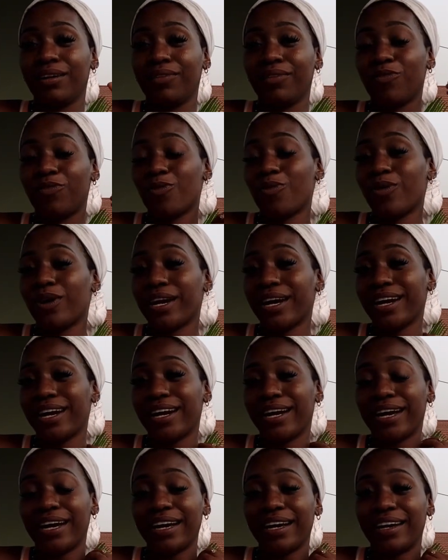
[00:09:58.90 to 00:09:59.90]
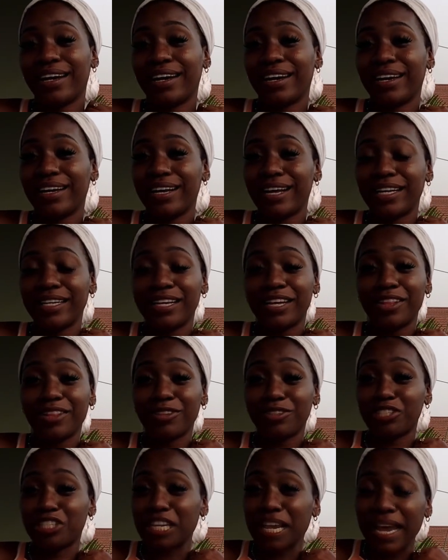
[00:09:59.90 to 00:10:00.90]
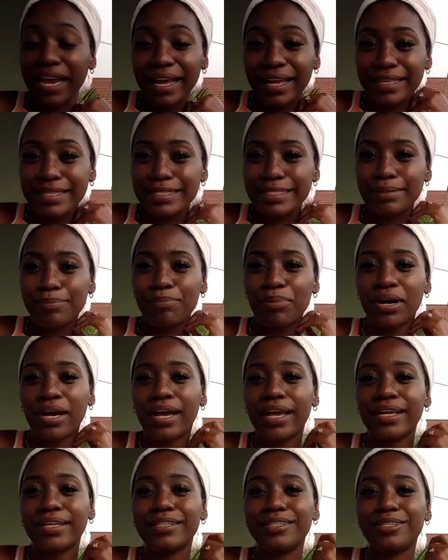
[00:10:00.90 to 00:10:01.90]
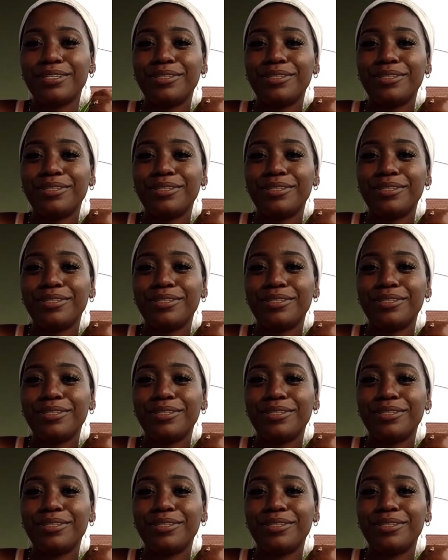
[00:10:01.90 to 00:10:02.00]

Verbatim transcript: for another chance, but